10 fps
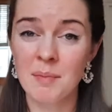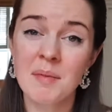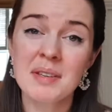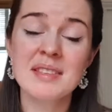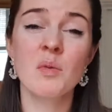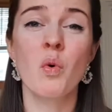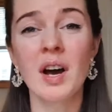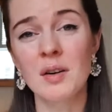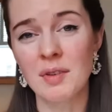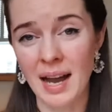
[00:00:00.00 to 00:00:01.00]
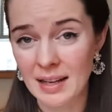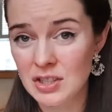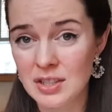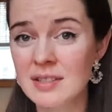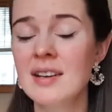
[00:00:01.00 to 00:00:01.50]
Maybe it's a one-off
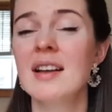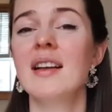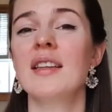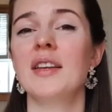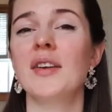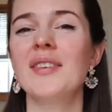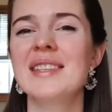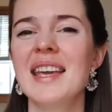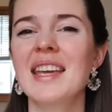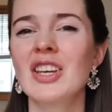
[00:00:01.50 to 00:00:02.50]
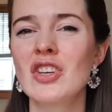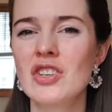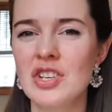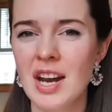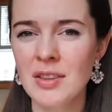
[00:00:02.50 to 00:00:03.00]
action that you could take in
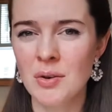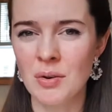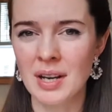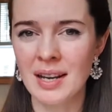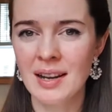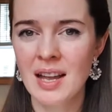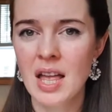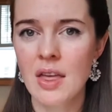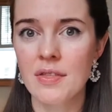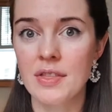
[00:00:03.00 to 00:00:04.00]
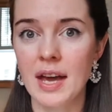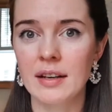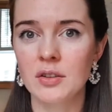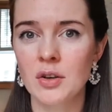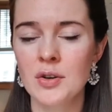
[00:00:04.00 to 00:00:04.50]
January
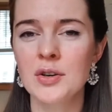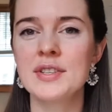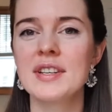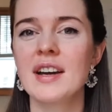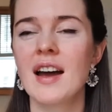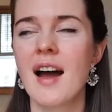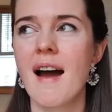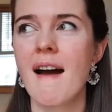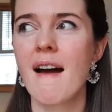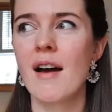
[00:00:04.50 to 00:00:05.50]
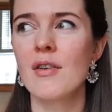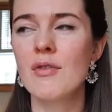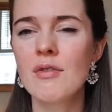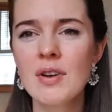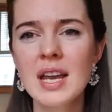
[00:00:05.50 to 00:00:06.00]
that could
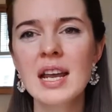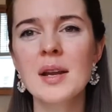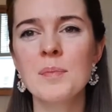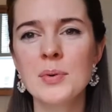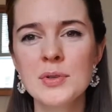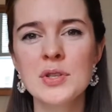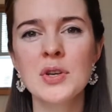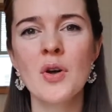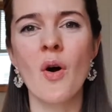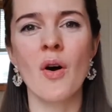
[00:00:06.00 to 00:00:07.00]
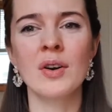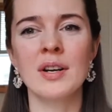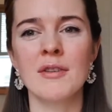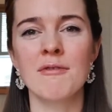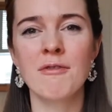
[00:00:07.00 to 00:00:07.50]
really put you on
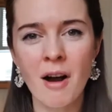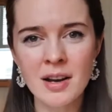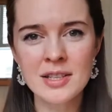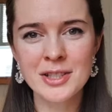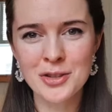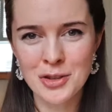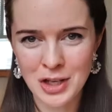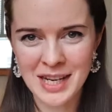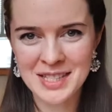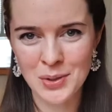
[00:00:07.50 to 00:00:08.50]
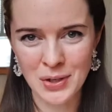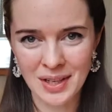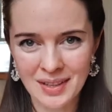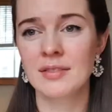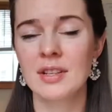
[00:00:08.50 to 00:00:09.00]
a fast
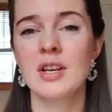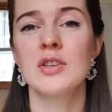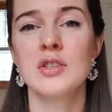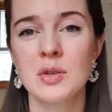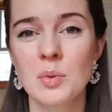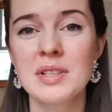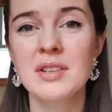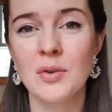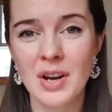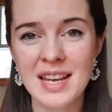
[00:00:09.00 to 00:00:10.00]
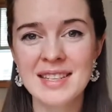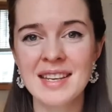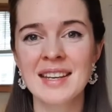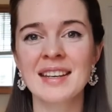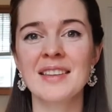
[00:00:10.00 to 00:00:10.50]
trajectory towards
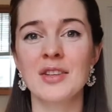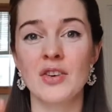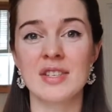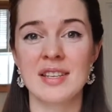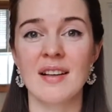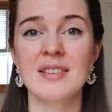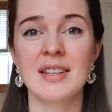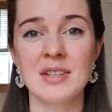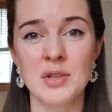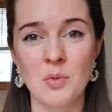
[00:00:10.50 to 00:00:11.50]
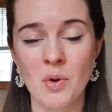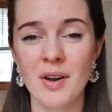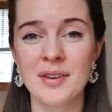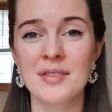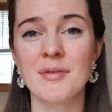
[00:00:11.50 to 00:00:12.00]
creating the results that you
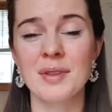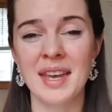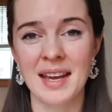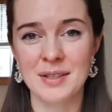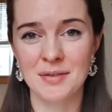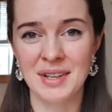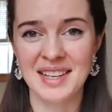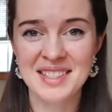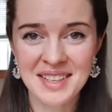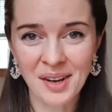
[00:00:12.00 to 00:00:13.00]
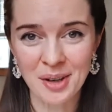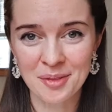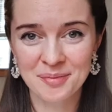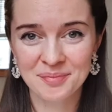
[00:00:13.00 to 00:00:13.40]
want for the end of next year.